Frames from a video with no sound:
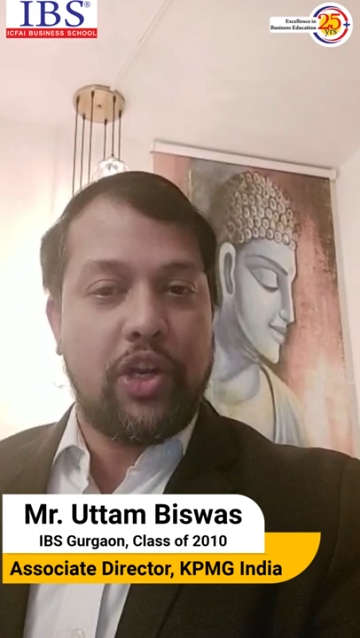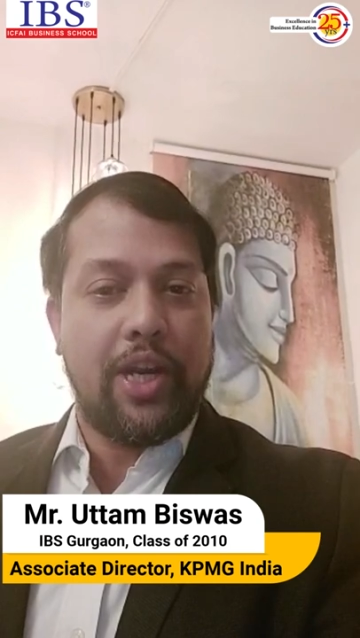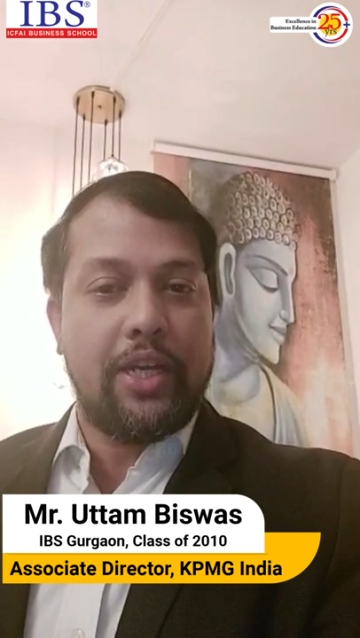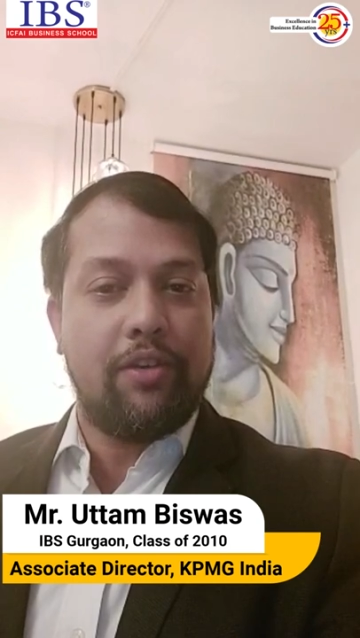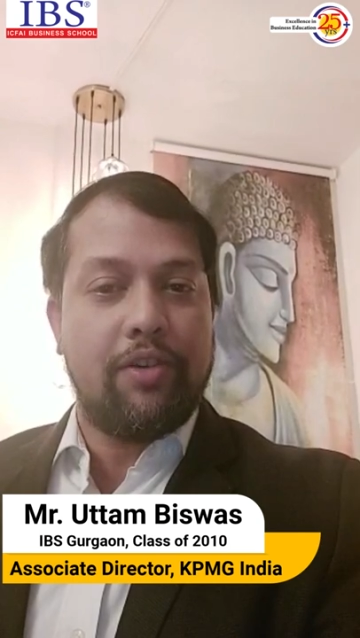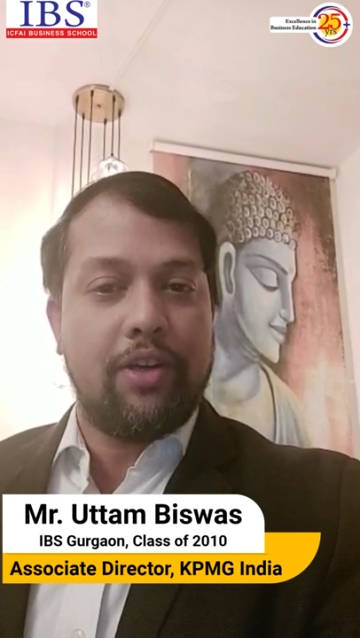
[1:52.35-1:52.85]

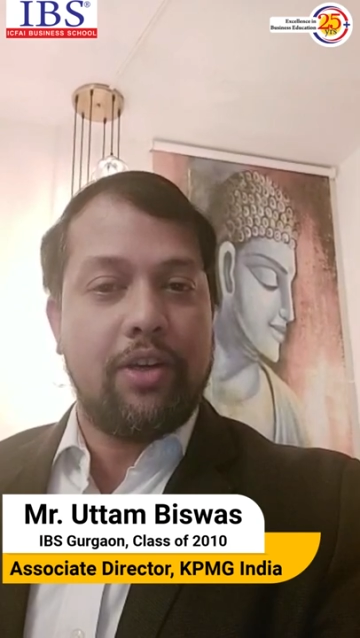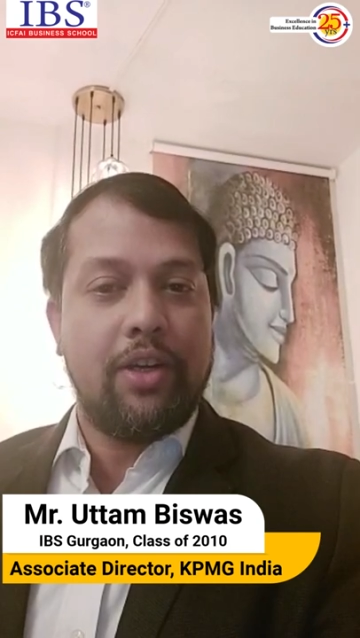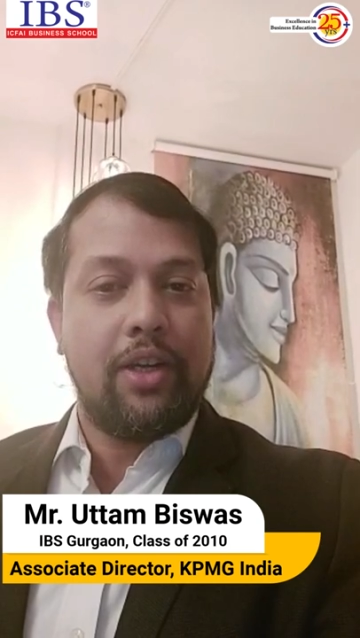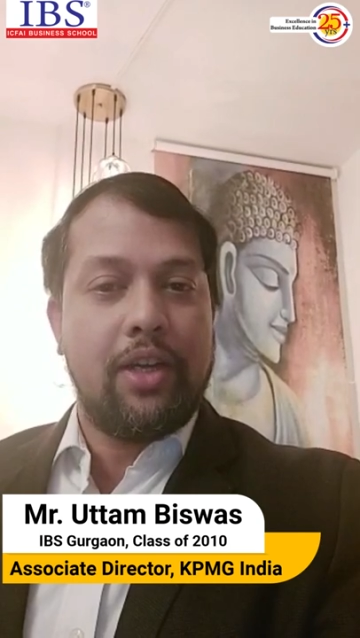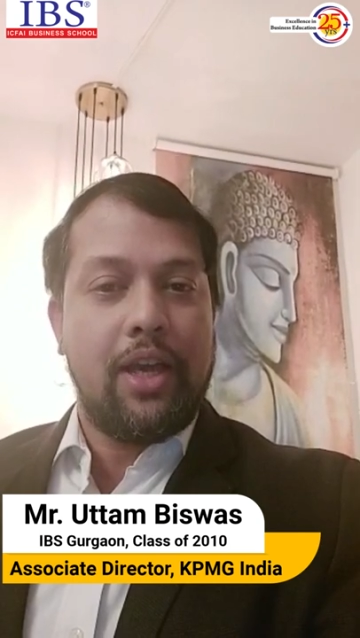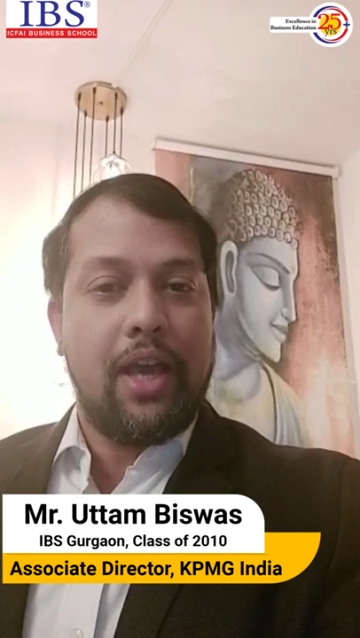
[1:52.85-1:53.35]
endeavor
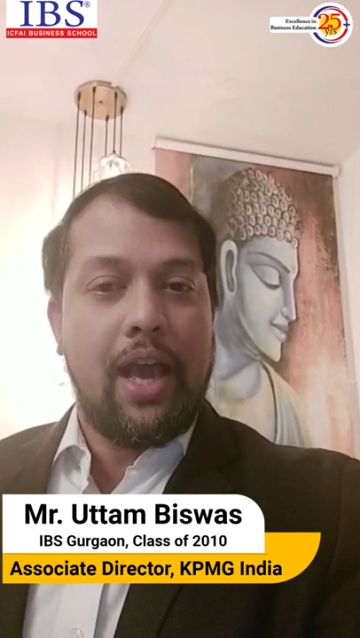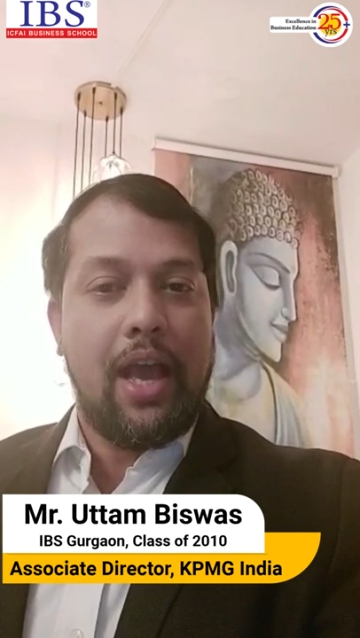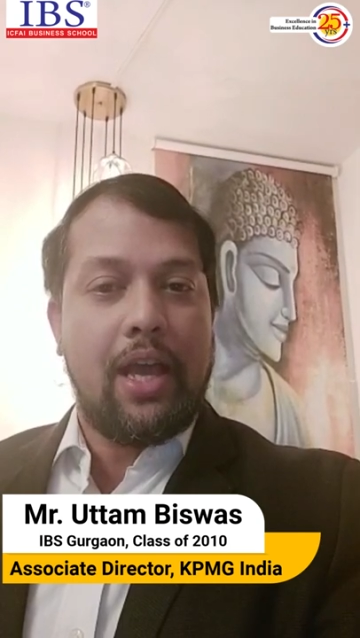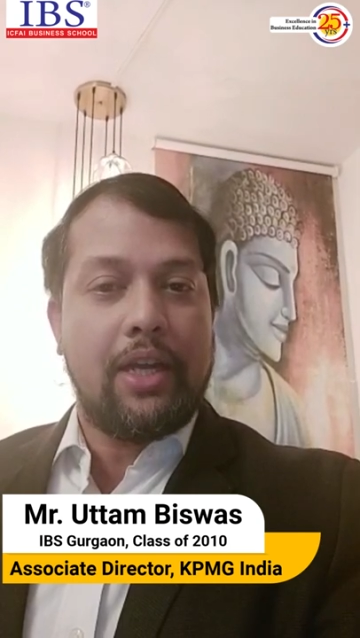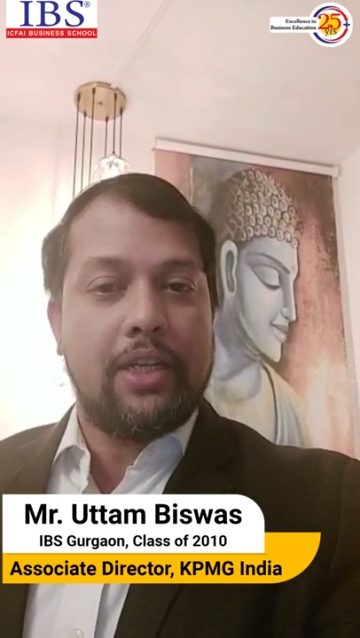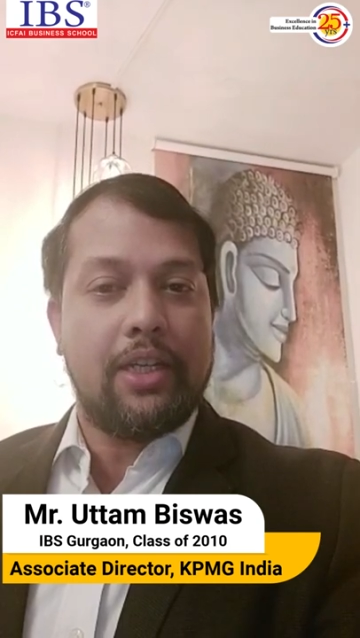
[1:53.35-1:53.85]

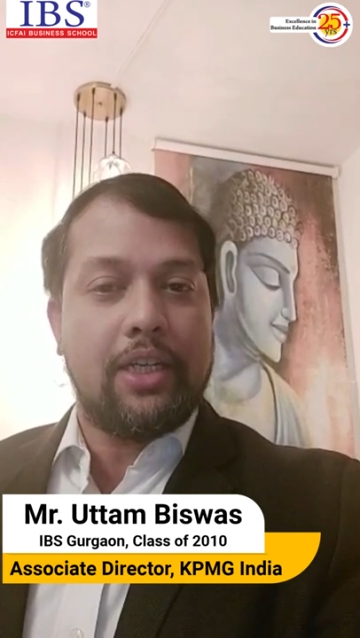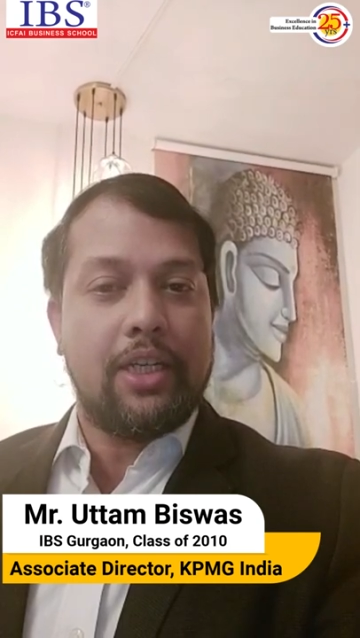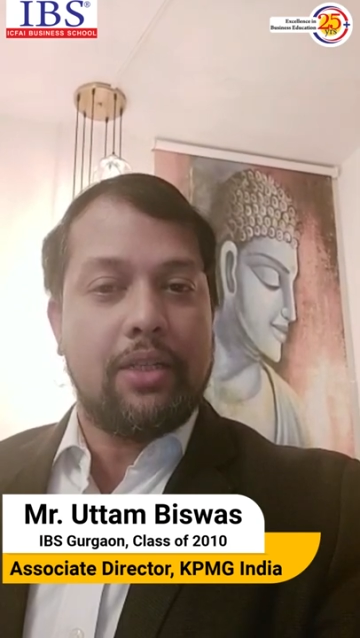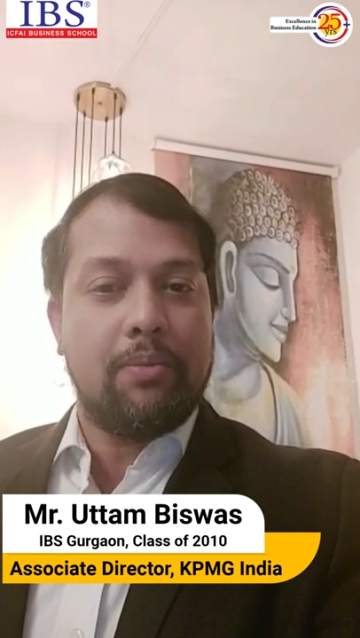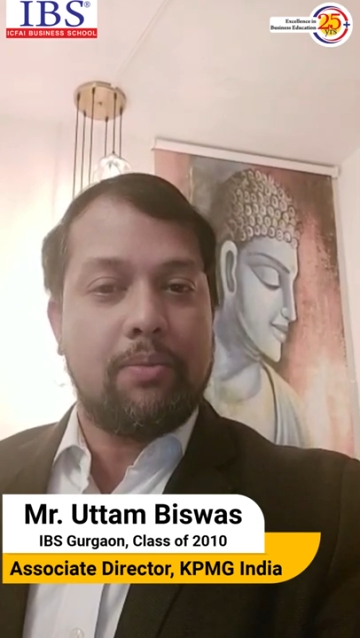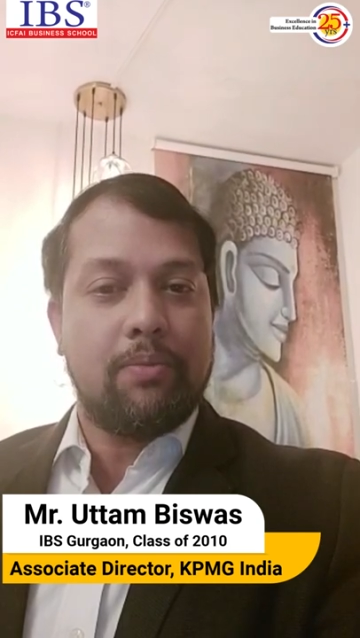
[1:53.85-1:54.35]
and uh,